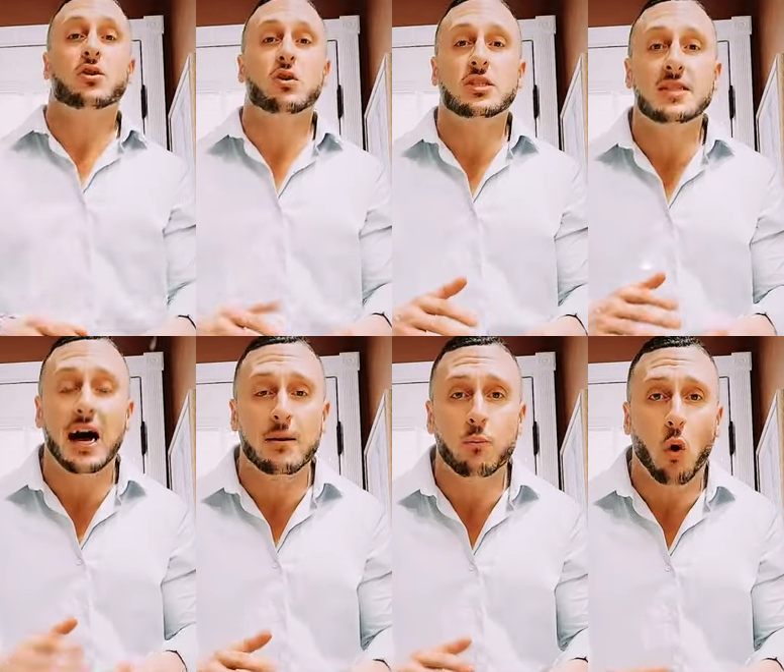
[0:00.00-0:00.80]
There's
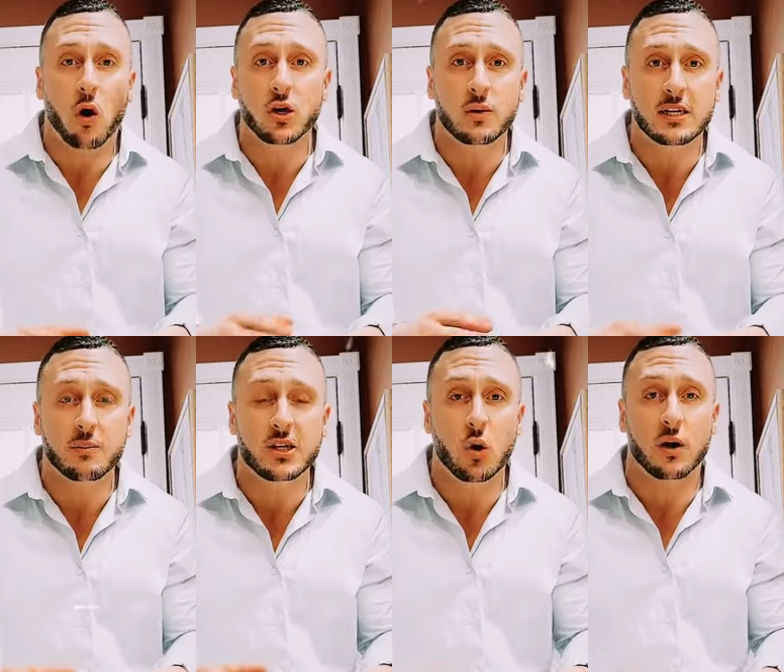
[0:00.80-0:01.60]
nothing more you
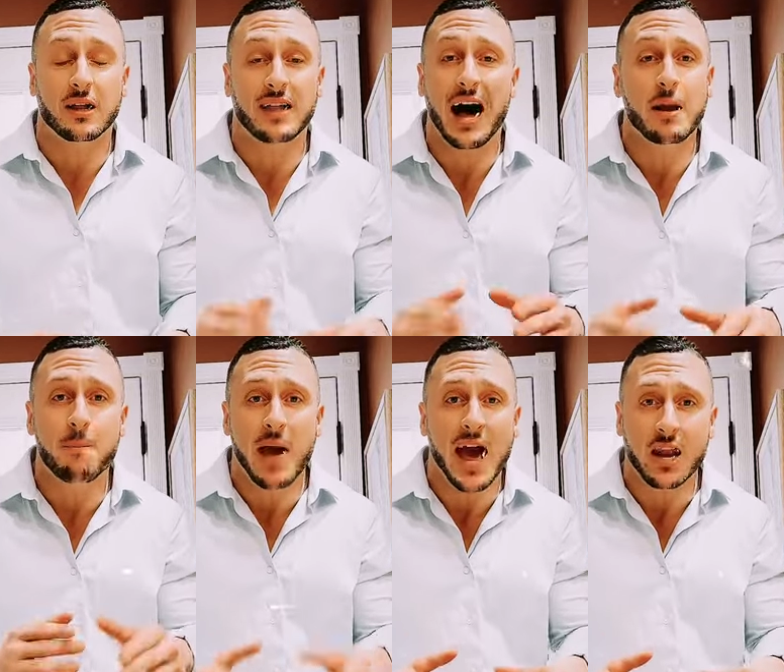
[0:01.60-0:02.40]
need to be doing. A lot
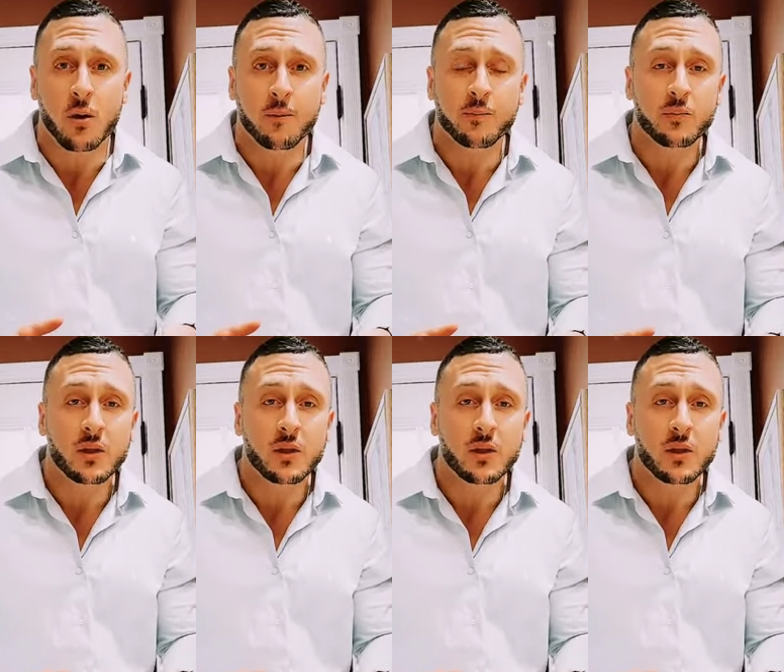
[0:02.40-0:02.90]
of men